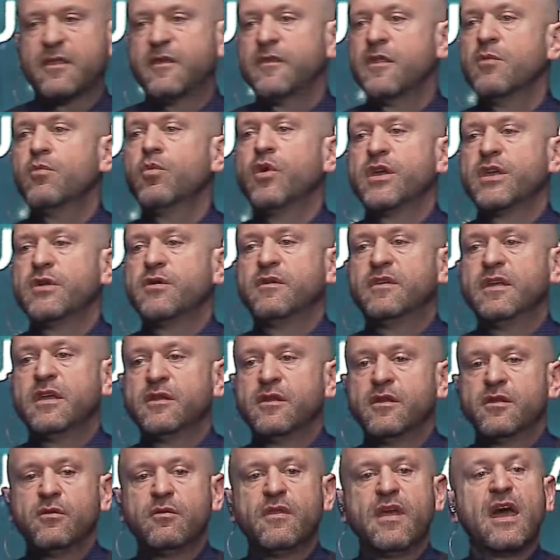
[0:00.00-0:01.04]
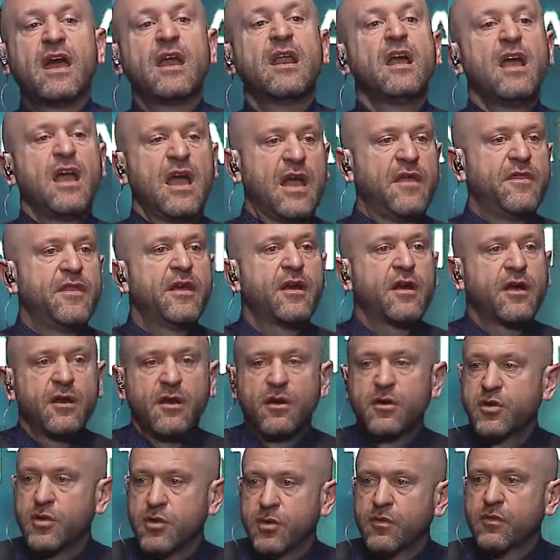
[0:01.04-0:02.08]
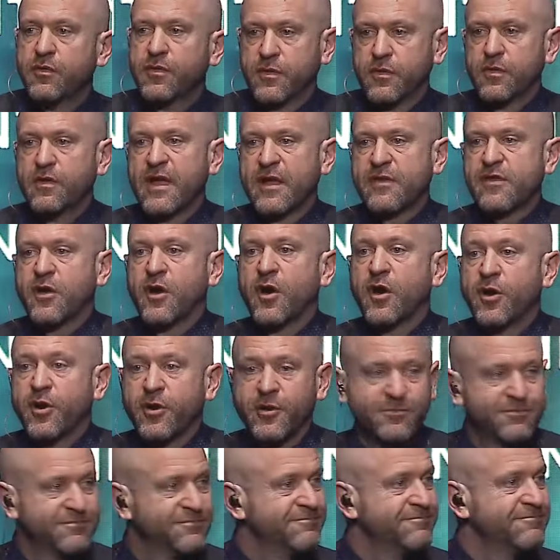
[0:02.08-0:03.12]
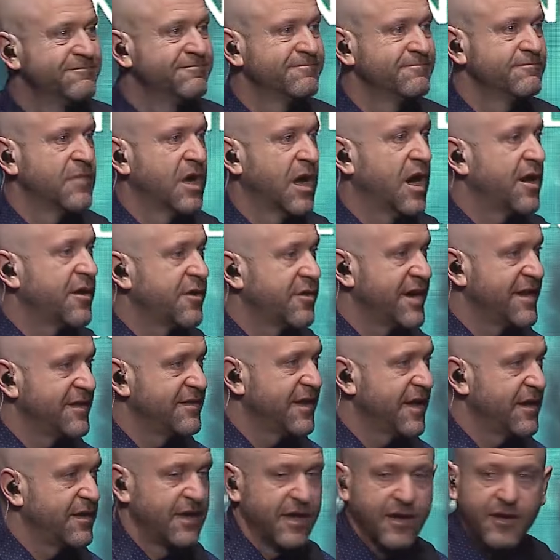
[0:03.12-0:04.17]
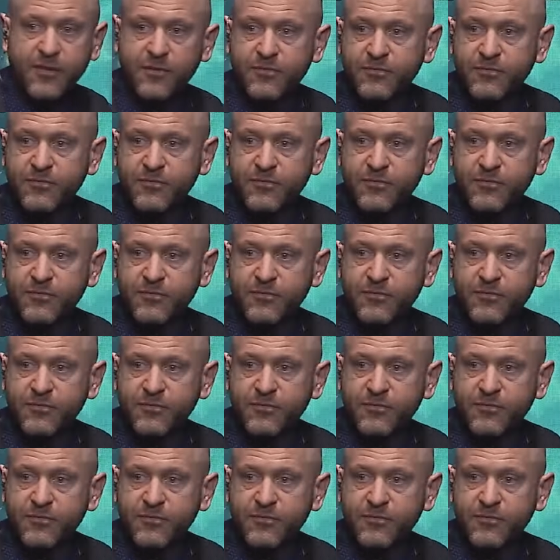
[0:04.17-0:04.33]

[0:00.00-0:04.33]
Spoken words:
to them what you did to do that, and they're gonna, that's honor. Honor ain't dead here.